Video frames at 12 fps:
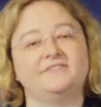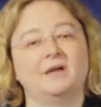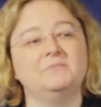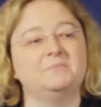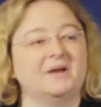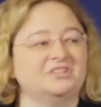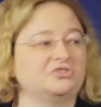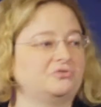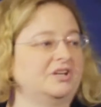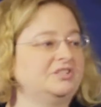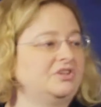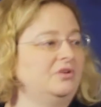if I'm in my
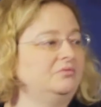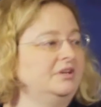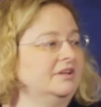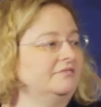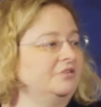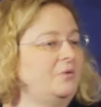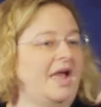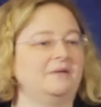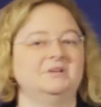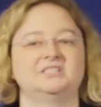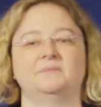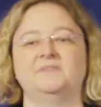stress zone, if you
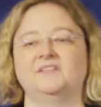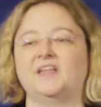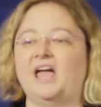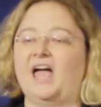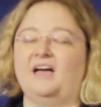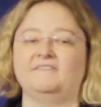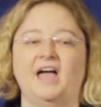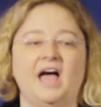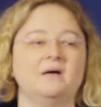hand me something that I have